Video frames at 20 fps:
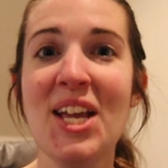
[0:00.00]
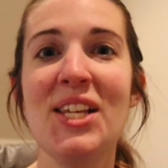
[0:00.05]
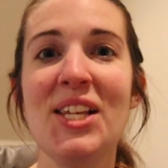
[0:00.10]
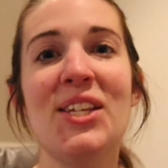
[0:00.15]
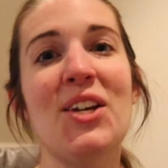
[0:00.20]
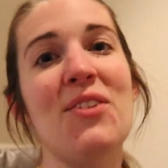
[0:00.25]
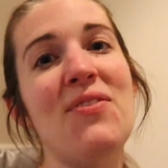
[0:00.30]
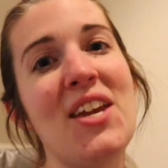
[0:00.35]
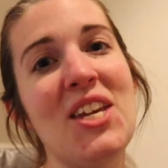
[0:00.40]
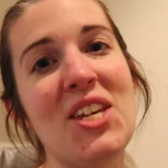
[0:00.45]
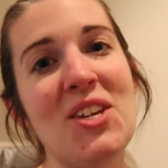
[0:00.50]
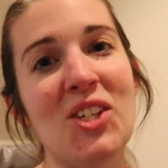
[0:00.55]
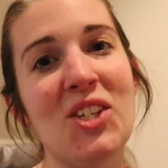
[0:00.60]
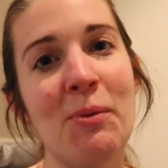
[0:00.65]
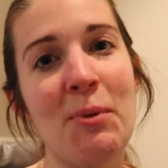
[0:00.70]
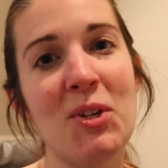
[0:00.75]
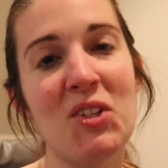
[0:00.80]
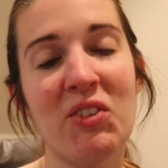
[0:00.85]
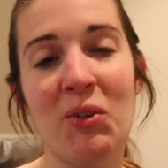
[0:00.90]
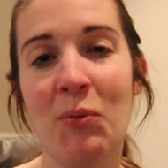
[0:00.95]
So thank you
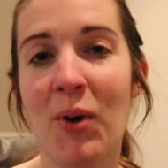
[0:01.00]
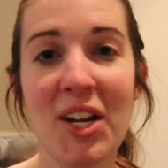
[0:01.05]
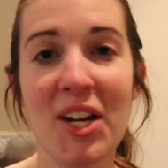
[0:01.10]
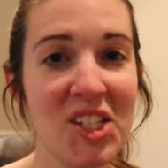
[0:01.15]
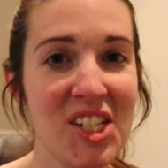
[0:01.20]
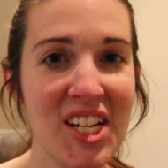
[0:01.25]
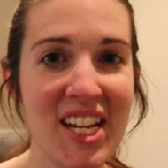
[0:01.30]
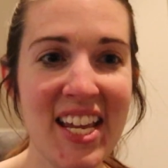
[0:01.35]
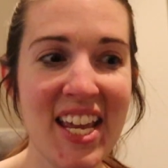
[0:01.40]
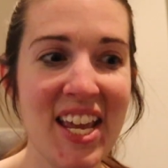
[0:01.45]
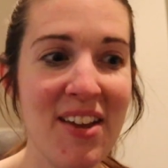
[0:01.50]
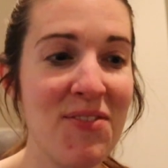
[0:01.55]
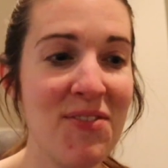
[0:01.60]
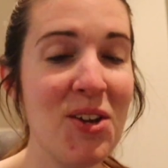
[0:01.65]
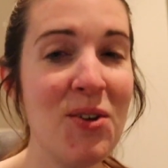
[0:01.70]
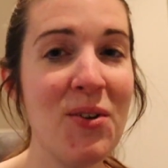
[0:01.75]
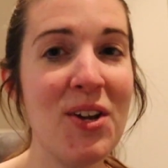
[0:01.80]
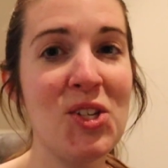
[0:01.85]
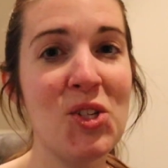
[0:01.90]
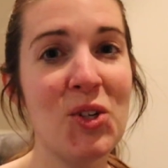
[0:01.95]
so much for watching. If
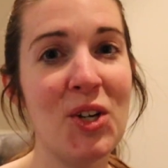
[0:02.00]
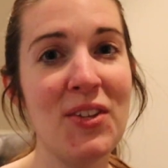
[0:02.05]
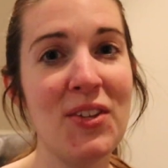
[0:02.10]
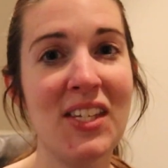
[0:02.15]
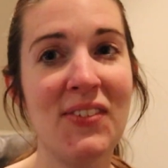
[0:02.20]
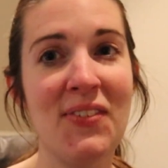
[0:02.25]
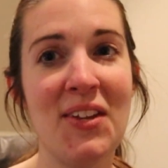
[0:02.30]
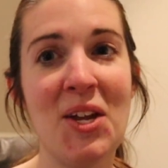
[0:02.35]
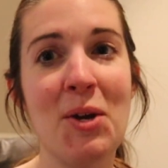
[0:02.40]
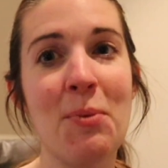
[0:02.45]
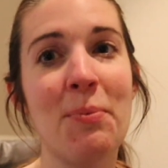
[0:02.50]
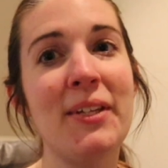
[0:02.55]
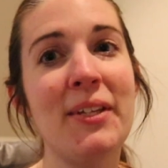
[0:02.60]
you enjoyed this video,